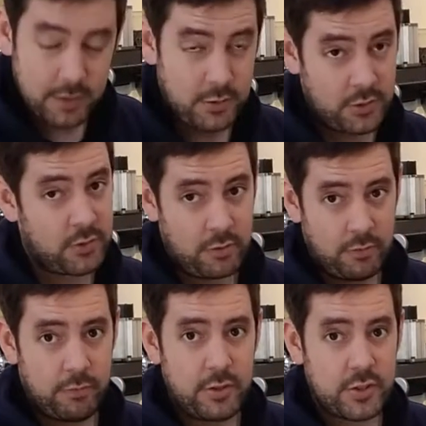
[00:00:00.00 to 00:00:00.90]
Just
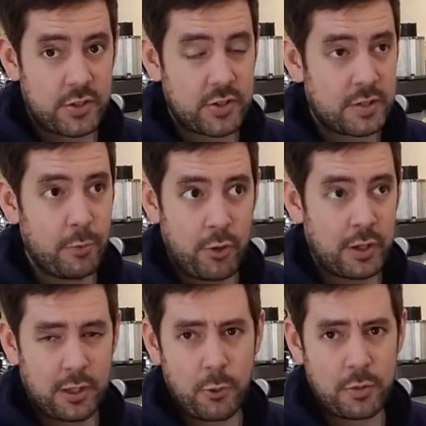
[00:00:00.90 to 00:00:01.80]
this
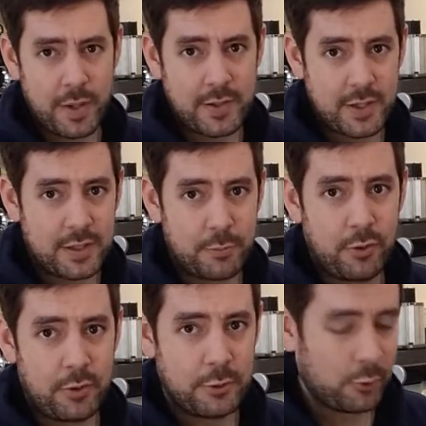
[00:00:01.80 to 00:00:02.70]
morning, at 8:15 this
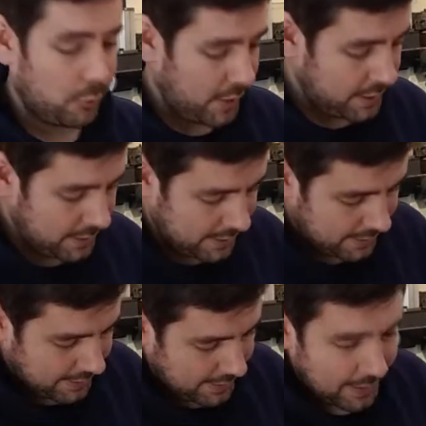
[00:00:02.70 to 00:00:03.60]
morning, the door went,
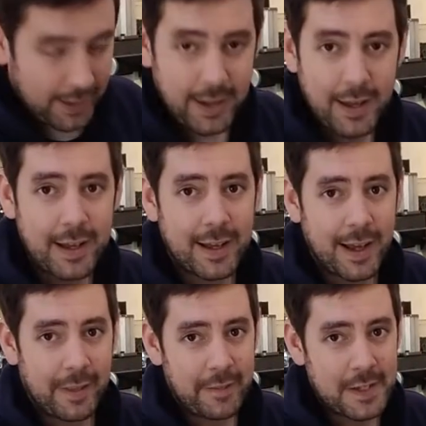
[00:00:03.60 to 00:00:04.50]

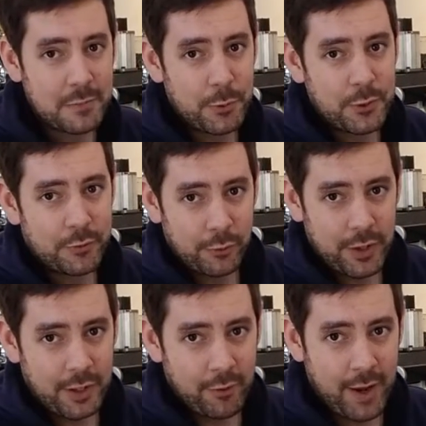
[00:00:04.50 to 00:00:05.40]
and this beautiful
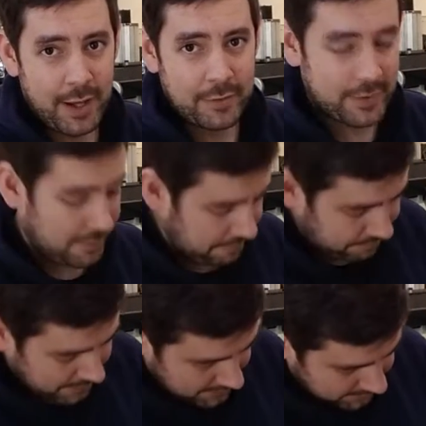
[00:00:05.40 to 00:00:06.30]
thing arrived.
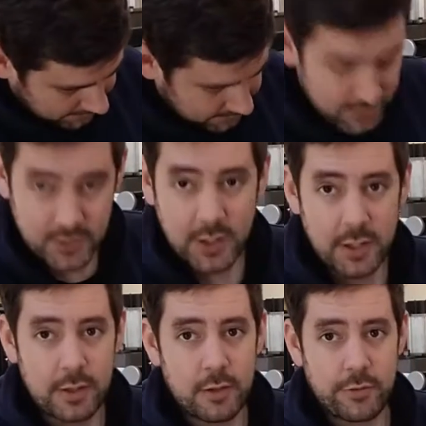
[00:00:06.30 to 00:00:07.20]
This is
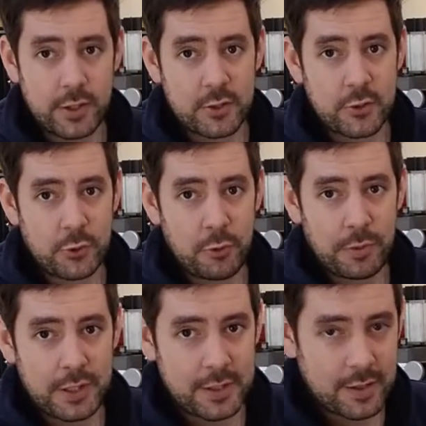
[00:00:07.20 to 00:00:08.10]
the friction saw
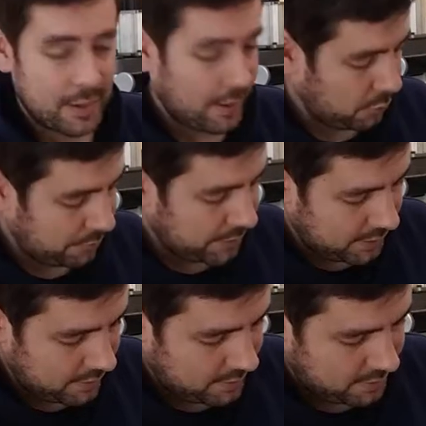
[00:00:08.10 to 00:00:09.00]
blade that will
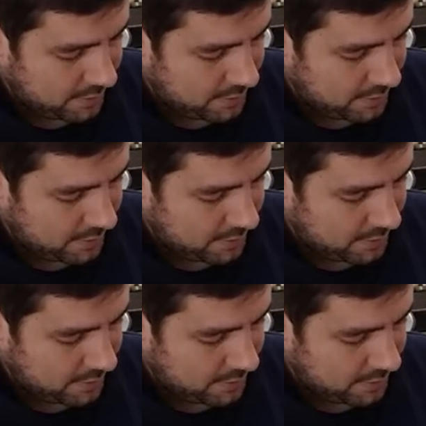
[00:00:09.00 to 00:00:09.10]
be